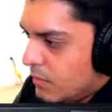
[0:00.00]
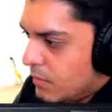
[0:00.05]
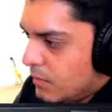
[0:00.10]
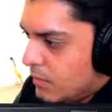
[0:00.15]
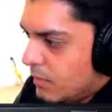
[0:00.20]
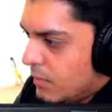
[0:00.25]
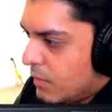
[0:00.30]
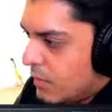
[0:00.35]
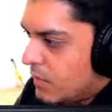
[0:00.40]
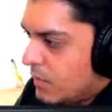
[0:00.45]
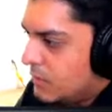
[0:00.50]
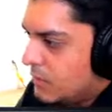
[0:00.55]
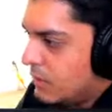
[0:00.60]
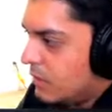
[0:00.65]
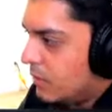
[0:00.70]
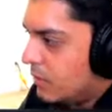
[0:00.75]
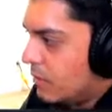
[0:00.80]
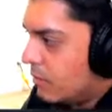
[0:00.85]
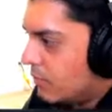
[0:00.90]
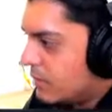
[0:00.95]
velocity in the
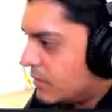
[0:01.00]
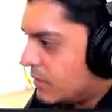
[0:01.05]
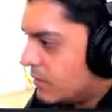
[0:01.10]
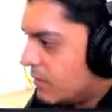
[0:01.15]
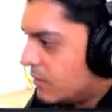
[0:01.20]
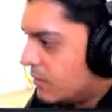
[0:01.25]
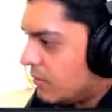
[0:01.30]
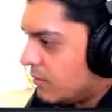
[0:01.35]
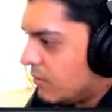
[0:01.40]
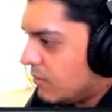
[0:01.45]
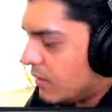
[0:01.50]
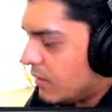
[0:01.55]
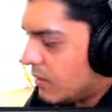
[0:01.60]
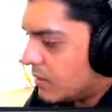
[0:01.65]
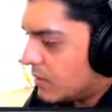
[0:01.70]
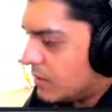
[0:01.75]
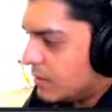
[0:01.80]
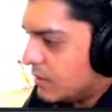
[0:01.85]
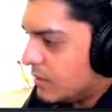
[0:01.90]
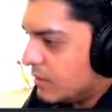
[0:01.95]
horizontal
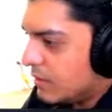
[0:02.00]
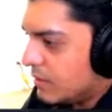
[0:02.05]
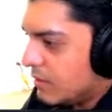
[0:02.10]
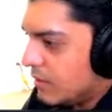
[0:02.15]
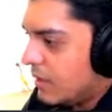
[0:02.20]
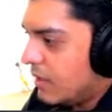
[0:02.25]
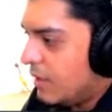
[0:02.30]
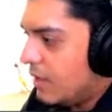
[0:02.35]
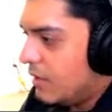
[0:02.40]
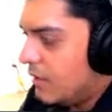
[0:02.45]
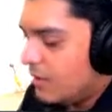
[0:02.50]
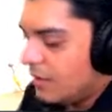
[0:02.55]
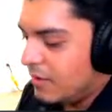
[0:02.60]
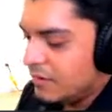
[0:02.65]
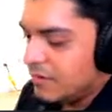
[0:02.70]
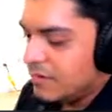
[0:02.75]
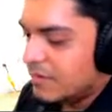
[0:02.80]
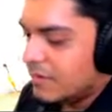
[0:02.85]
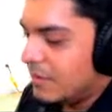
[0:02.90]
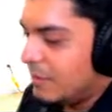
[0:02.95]
direction. Oh, this
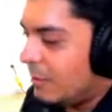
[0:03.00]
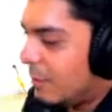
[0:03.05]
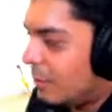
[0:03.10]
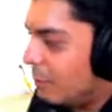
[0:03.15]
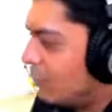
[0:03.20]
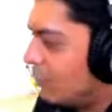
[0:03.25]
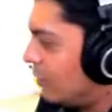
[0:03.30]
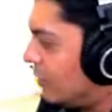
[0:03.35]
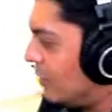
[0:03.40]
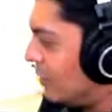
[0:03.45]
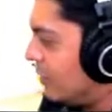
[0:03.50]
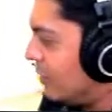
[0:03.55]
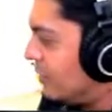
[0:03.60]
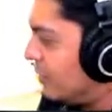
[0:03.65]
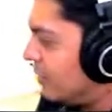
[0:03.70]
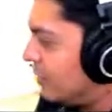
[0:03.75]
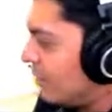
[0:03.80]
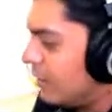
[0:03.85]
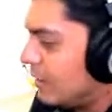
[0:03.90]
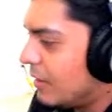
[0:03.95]
is going to be more detailed
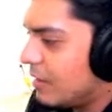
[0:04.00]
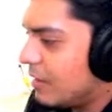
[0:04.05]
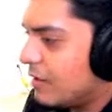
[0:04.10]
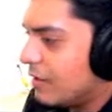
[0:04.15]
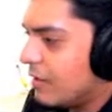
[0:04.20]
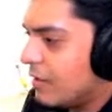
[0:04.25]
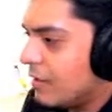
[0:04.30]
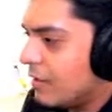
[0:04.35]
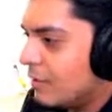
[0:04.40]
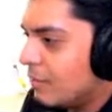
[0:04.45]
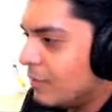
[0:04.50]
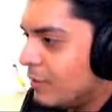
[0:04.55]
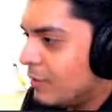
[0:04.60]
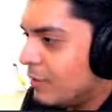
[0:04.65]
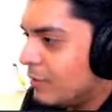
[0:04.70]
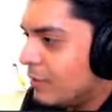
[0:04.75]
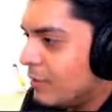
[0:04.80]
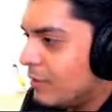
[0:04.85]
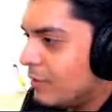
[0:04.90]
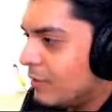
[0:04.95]
than I thought. I really don't
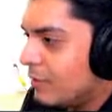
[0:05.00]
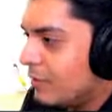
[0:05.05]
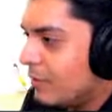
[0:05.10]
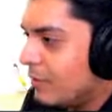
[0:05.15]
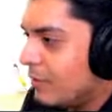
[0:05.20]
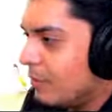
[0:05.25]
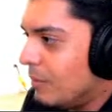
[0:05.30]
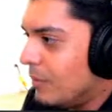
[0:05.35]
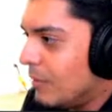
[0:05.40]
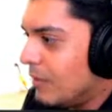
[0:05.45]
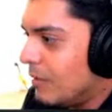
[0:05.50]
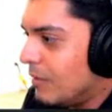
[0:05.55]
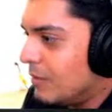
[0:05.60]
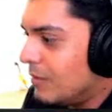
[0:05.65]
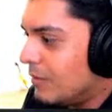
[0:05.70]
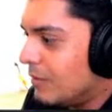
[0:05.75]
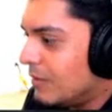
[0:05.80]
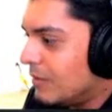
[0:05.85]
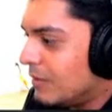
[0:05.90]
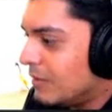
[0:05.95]
want to do all the math
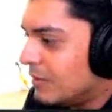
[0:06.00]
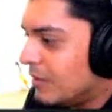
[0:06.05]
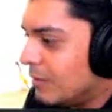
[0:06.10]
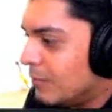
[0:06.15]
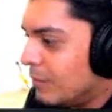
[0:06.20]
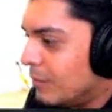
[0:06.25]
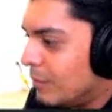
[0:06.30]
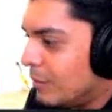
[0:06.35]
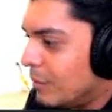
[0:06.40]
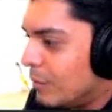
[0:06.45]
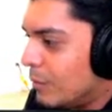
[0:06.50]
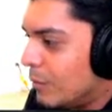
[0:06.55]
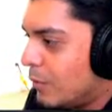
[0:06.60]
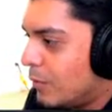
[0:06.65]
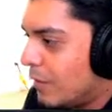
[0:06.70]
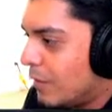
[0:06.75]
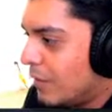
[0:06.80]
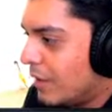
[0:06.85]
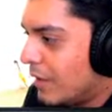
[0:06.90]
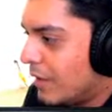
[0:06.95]
because I don't want to bore
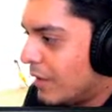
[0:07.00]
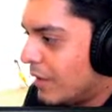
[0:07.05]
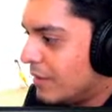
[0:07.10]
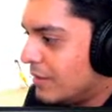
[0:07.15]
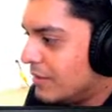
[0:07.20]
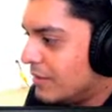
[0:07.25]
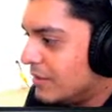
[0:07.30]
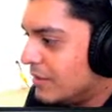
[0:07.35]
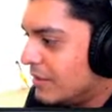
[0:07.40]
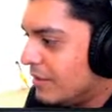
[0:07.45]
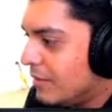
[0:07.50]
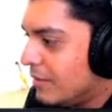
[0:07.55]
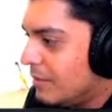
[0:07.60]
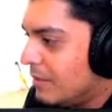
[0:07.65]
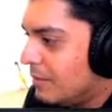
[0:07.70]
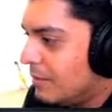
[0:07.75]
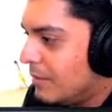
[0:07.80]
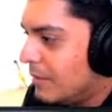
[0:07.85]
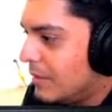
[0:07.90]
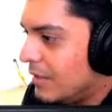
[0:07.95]
you guys.
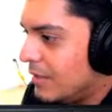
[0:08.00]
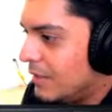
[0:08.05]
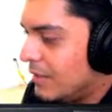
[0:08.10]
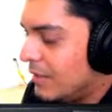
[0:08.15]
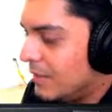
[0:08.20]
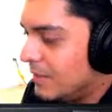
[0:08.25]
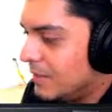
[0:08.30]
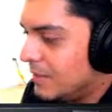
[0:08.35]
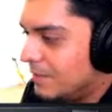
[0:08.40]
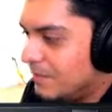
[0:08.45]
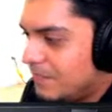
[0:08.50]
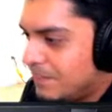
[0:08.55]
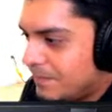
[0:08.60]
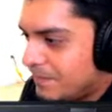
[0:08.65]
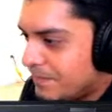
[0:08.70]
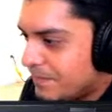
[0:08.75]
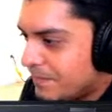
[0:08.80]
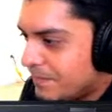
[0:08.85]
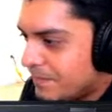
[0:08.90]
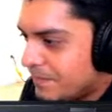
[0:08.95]
But
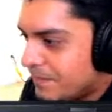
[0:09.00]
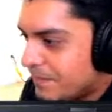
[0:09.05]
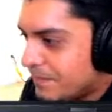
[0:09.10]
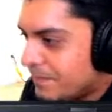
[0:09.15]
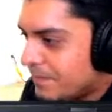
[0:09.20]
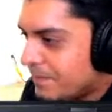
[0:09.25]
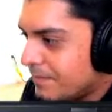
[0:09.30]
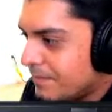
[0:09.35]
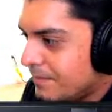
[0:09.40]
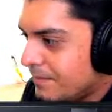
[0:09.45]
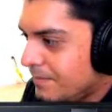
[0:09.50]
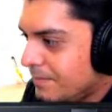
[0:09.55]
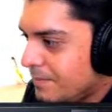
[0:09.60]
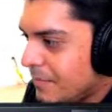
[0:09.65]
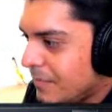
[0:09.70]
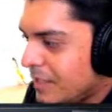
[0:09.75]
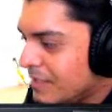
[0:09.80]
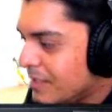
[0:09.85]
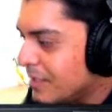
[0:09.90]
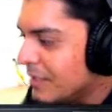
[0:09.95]

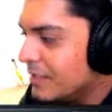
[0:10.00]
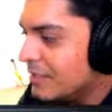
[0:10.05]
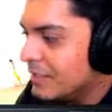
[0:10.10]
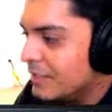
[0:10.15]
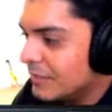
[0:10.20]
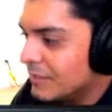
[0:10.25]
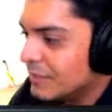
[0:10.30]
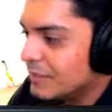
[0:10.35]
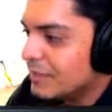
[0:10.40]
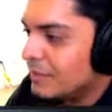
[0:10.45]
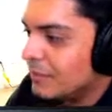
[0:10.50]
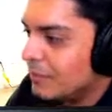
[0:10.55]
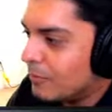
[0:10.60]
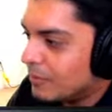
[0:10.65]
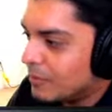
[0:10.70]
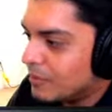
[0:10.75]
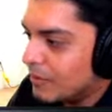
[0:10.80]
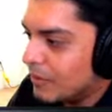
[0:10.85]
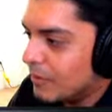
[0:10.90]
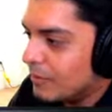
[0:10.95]
essentially, this is the
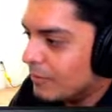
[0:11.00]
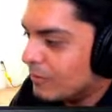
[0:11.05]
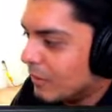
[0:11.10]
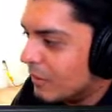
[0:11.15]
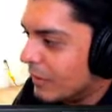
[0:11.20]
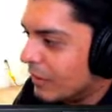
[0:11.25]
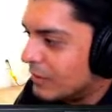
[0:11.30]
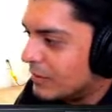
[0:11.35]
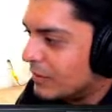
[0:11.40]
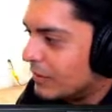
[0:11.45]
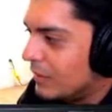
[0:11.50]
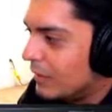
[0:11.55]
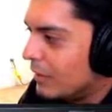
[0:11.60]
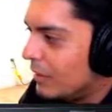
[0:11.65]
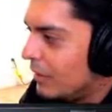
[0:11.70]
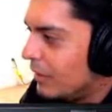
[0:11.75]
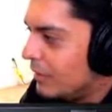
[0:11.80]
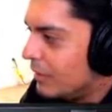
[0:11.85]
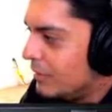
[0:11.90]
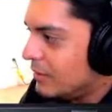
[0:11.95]
horizontal velocity.
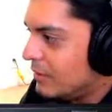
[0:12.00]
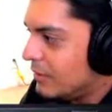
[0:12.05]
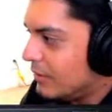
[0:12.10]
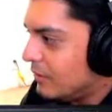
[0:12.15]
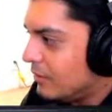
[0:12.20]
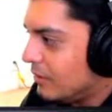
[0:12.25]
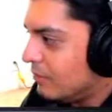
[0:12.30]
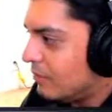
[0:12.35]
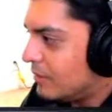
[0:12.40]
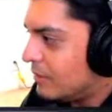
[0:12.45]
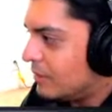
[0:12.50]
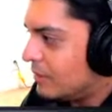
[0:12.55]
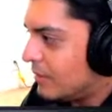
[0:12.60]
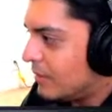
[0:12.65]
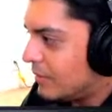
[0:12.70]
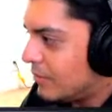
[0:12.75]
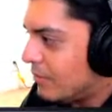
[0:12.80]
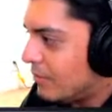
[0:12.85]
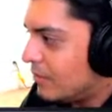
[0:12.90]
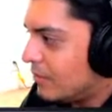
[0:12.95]
So once we get the
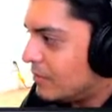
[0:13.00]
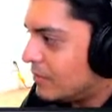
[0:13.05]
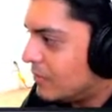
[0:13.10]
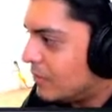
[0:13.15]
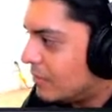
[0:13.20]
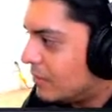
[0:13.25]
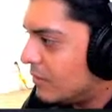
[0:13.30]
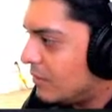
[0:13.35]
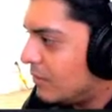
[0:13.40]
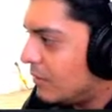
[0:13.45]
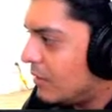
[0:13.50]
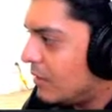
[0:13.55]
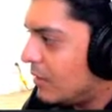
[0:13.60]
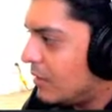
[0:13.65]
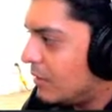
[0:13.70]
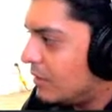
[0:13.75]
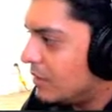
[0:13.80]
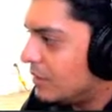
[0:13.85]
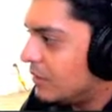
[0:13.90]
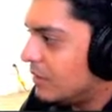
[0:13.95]
horizontal
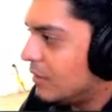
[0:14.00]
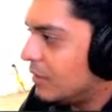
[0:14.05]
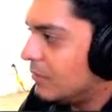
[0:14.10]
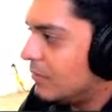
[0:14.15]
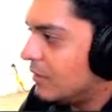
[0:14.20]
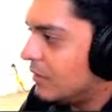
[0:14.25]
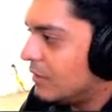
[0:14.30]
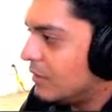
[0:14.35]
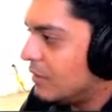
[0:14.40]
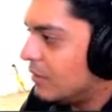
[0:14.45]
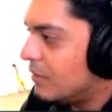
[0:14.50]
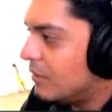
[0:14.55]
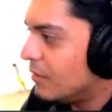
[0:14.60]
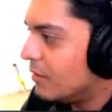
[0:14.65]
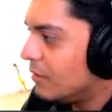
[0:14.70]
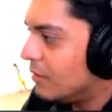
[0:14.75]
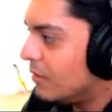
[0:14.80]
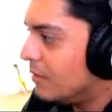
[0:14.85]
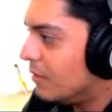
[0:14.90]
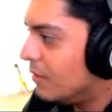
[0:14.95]
velocity, we can
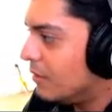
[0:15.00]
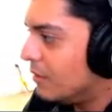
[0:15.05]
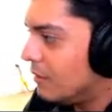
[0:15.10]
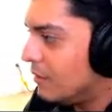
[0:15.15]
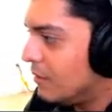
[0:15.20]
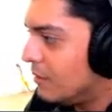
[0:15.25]
determine the